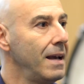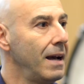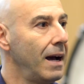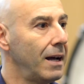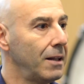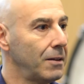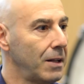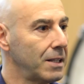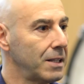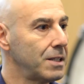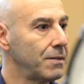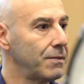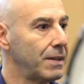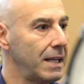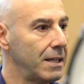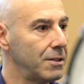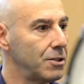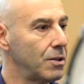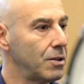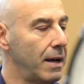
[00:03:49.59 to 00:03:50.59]
lots of
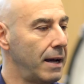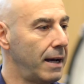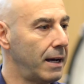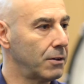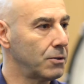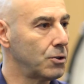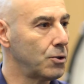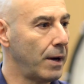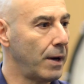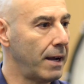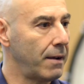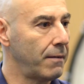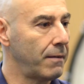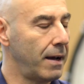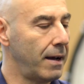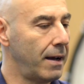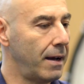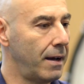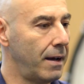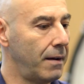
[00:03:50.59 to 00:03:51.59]
kids trying
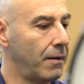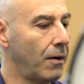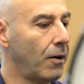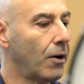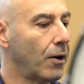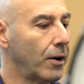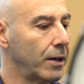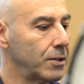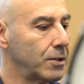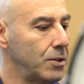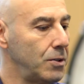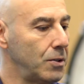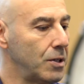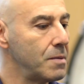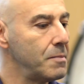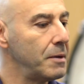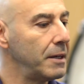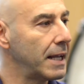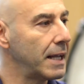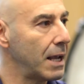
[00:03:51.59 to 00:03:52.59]
hard to
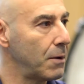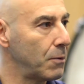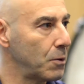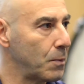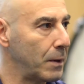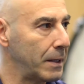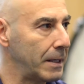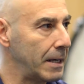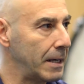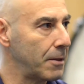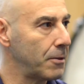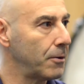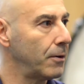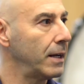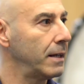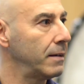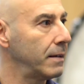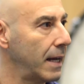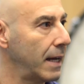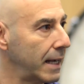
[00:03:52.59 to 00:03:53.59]
communicate with one another
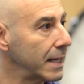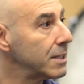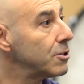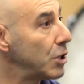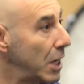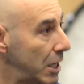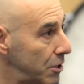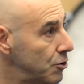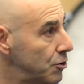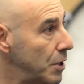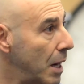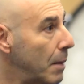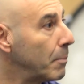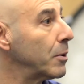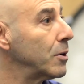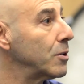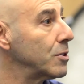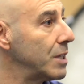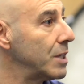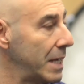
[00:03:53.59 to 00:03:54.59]
and exchange
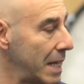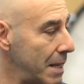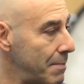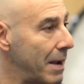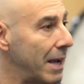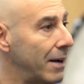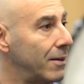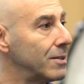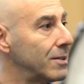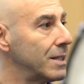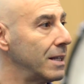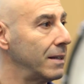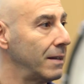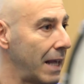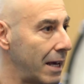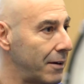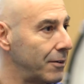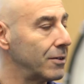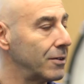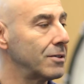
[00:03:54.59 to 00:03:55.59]
numbers and emails and
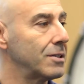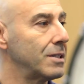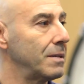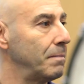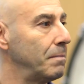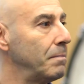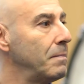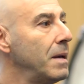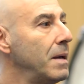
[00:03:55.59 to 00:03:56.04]
letters, and